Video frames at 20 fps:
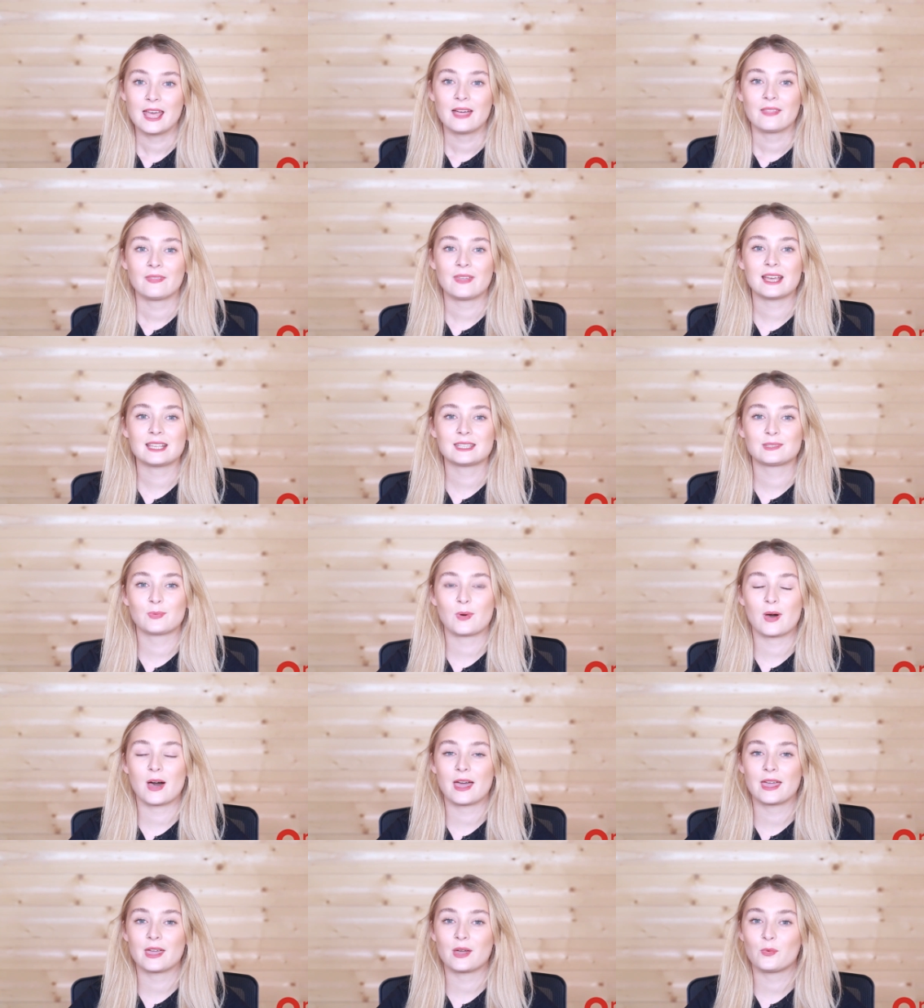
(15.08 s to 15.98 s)
That's
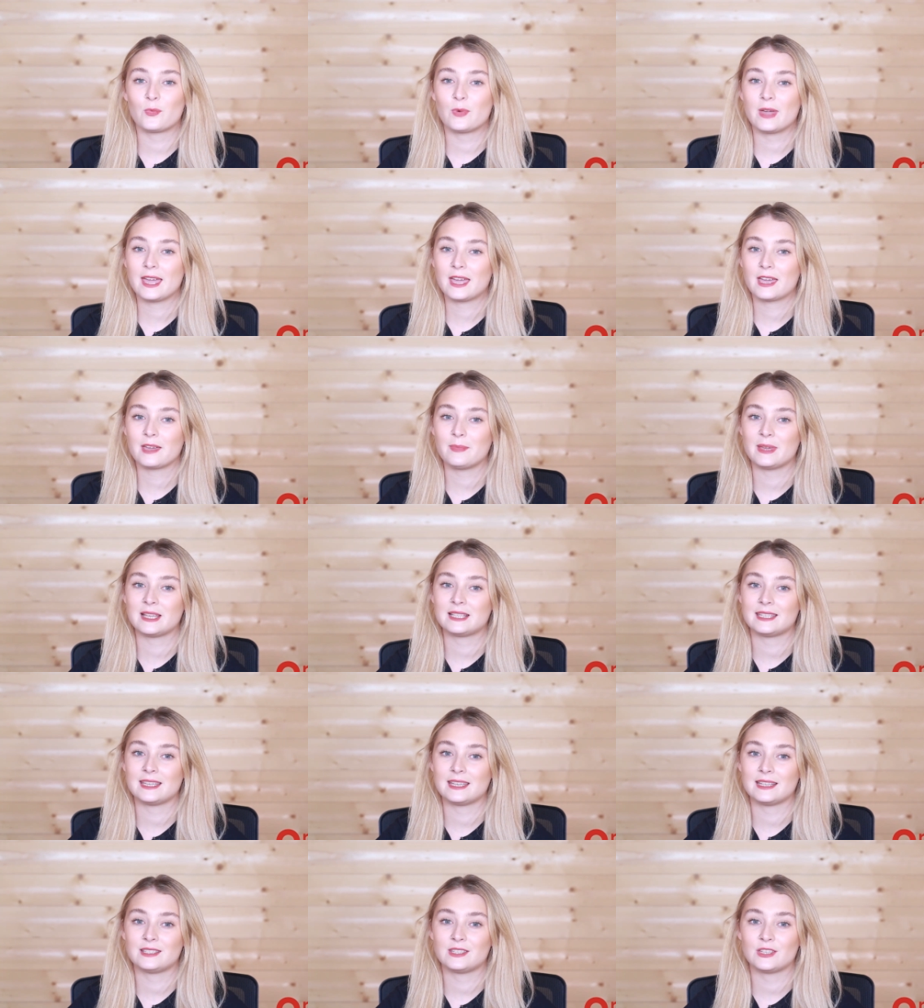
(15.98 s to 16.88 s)
why we're
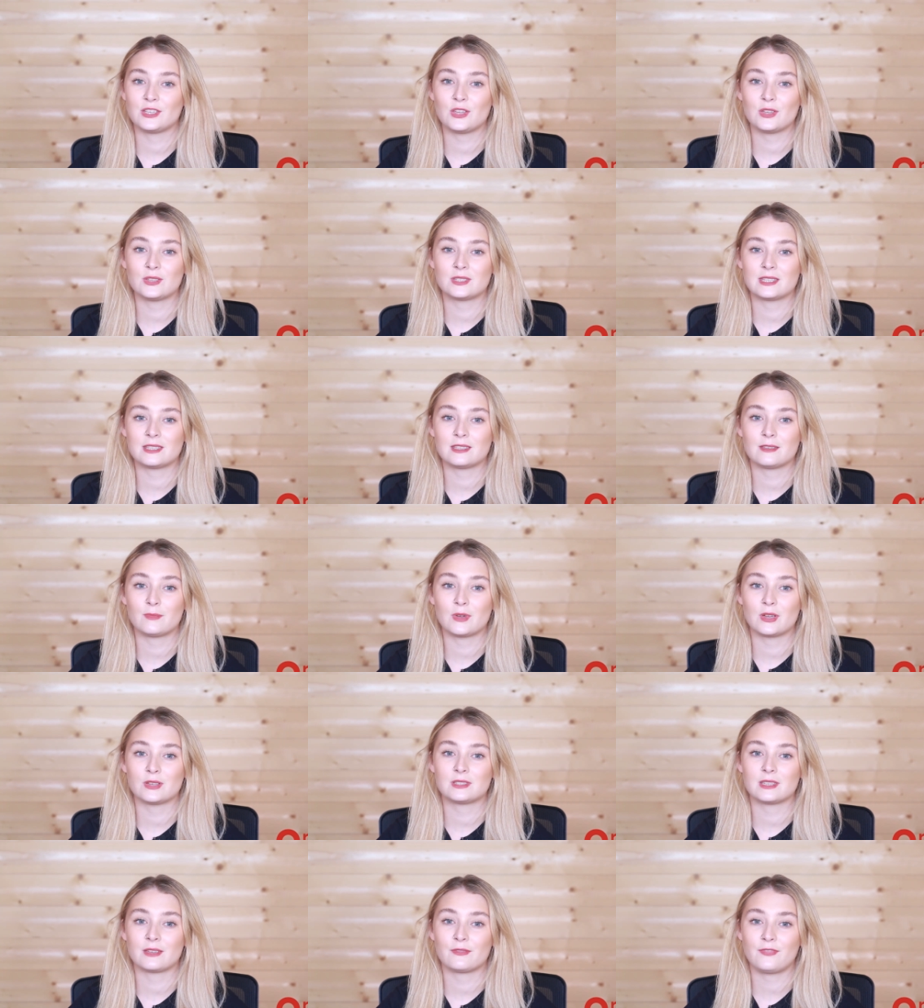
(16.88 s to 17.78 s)
committed to using the
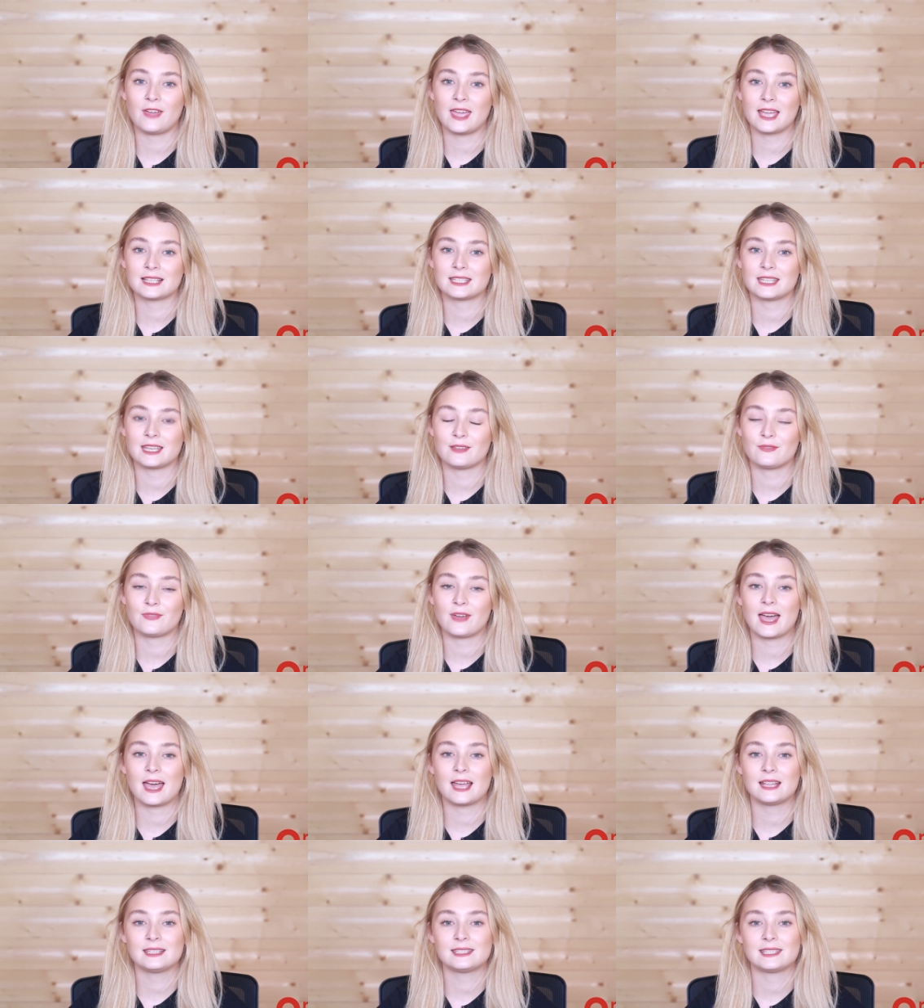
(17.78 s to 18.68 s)
most effective
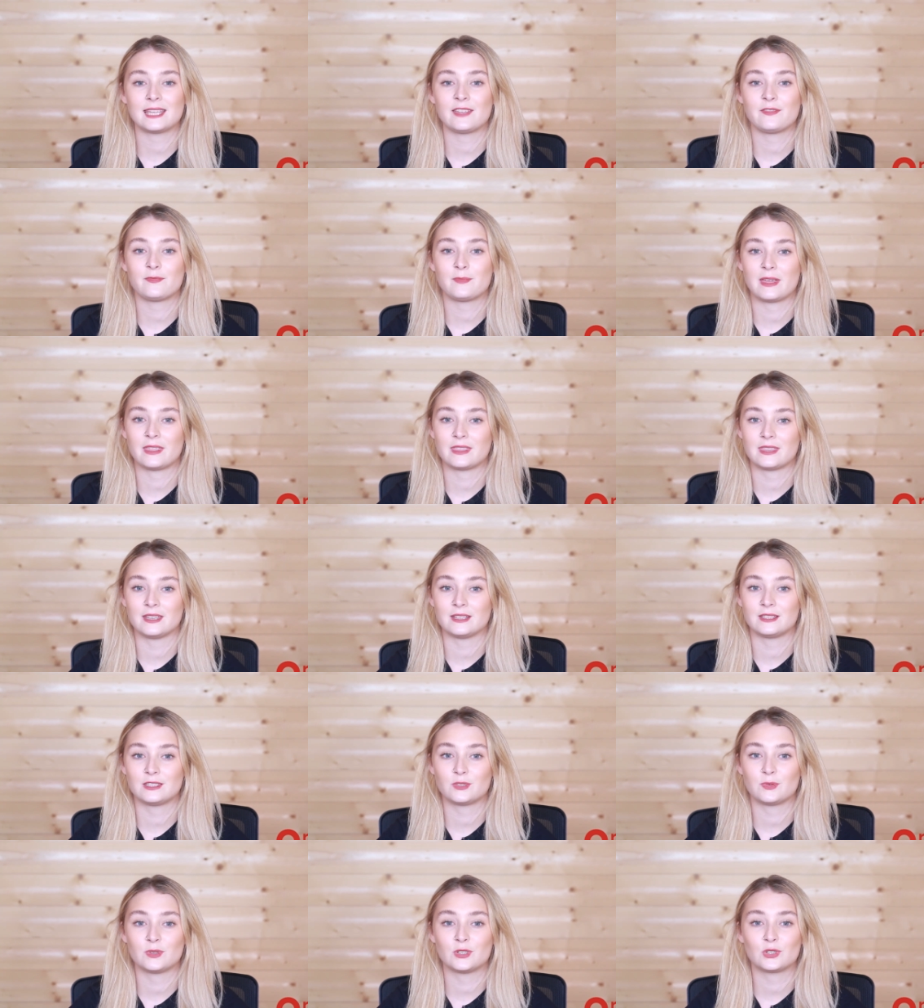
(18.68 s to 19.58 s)
and safe
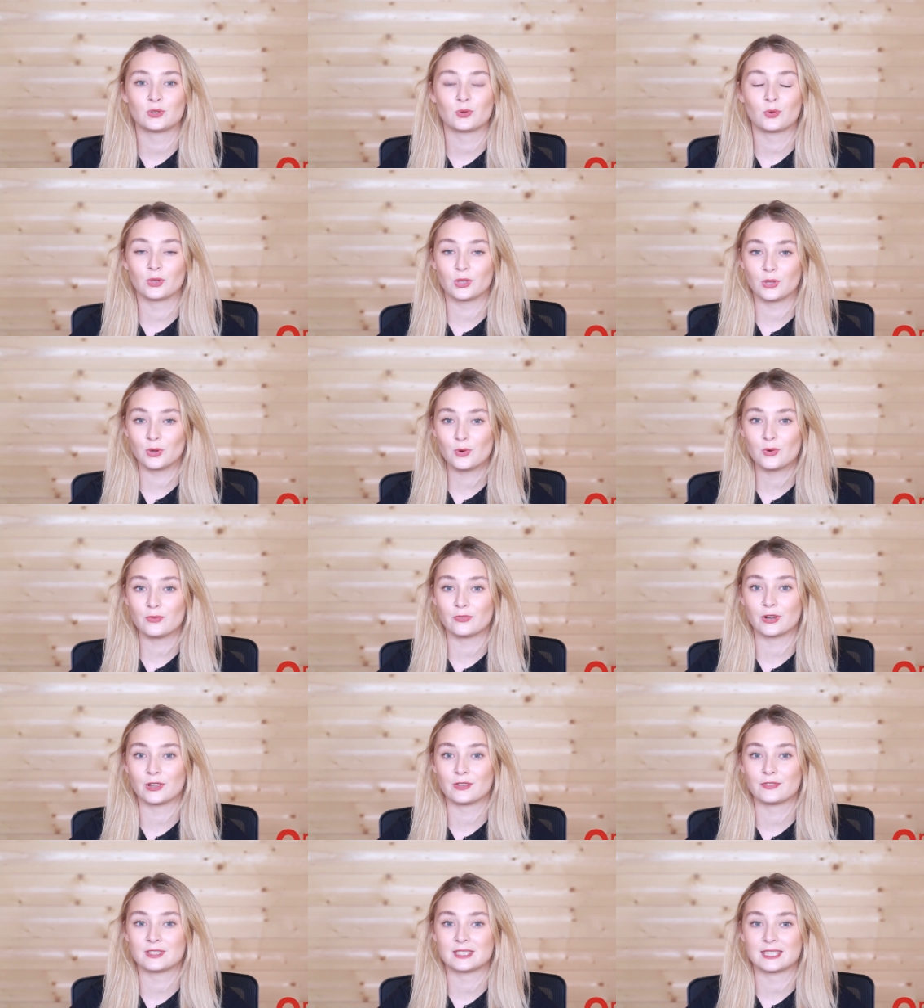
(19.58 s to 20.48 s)
methods to ensure your
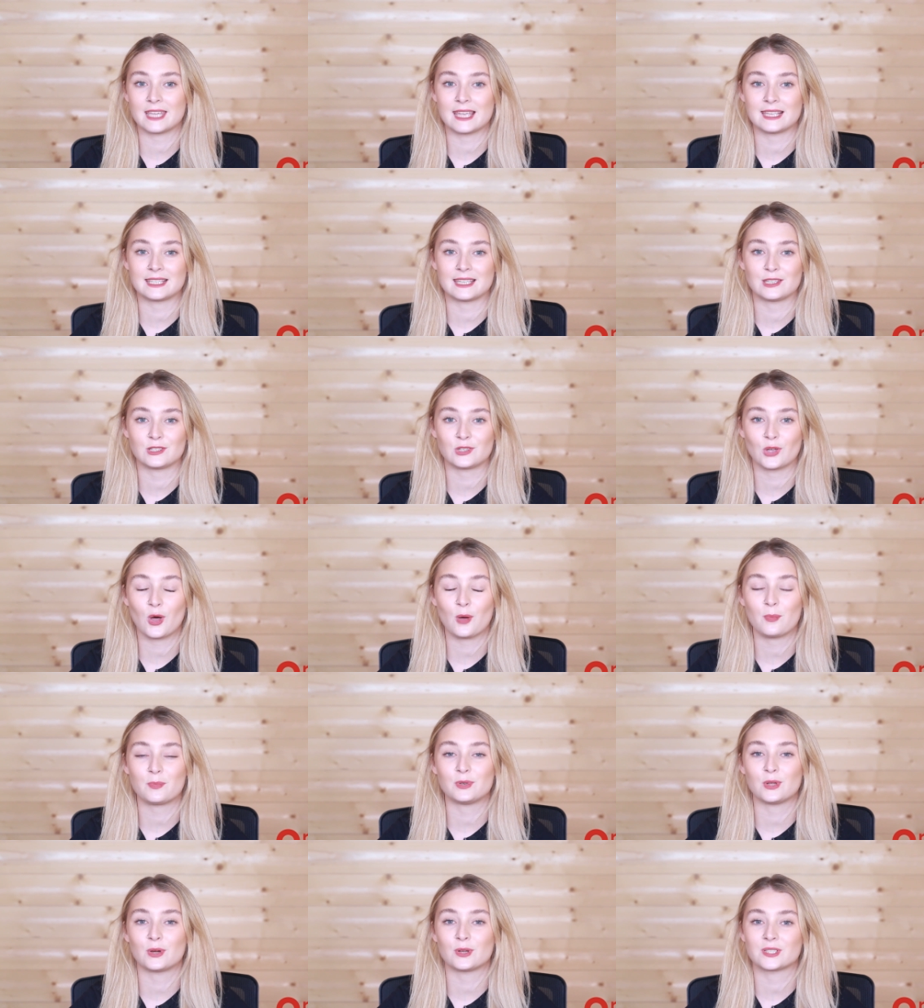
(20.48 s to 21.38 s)
roof stays in
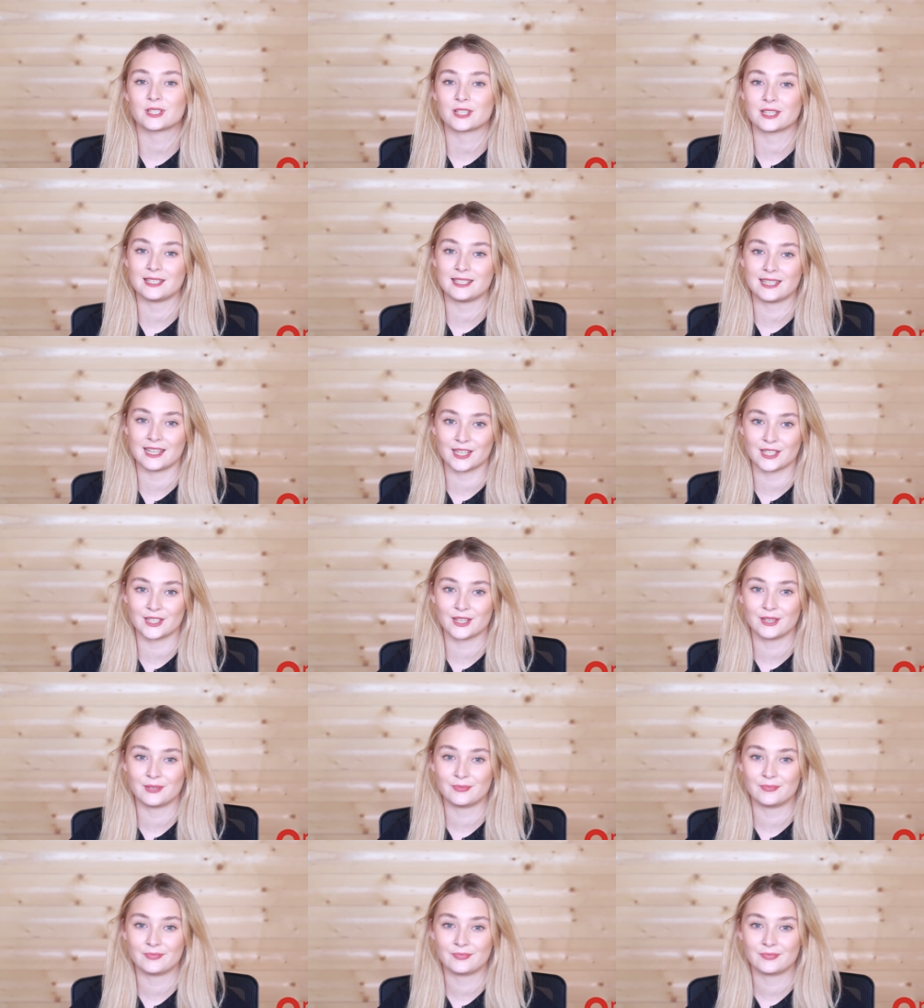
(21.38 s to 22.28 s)
top-notch
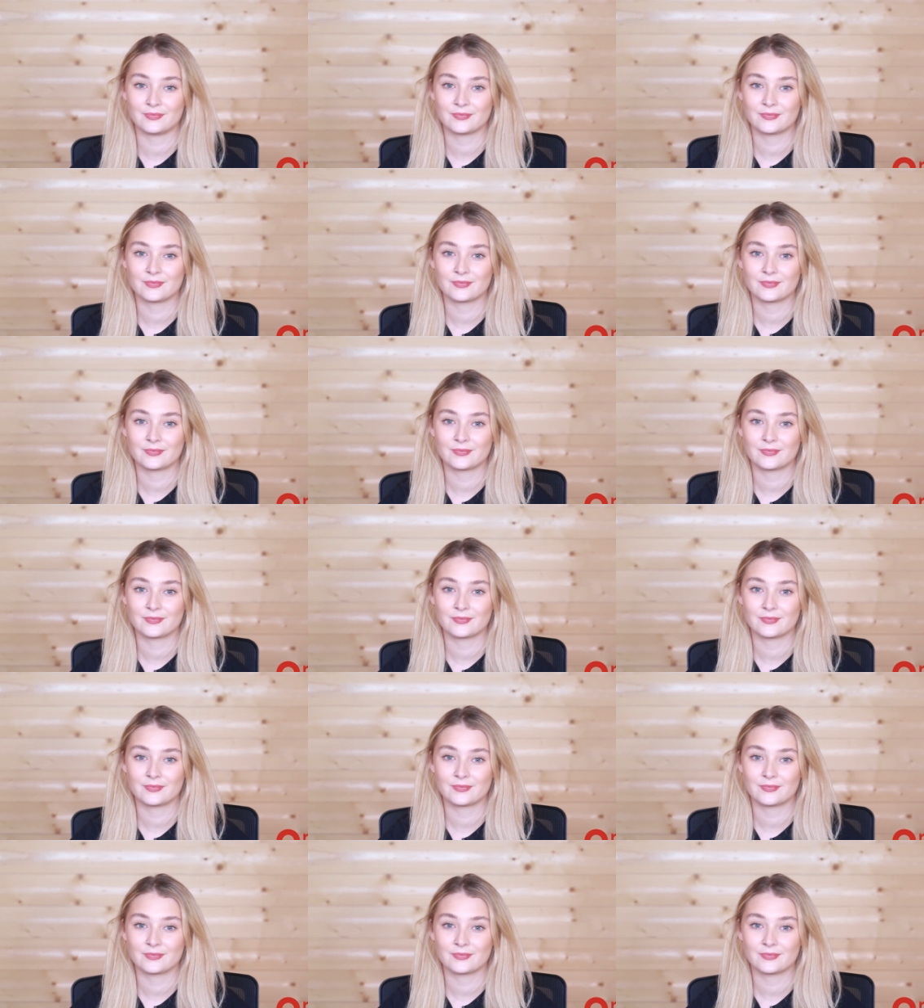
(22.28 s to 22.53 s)
condition.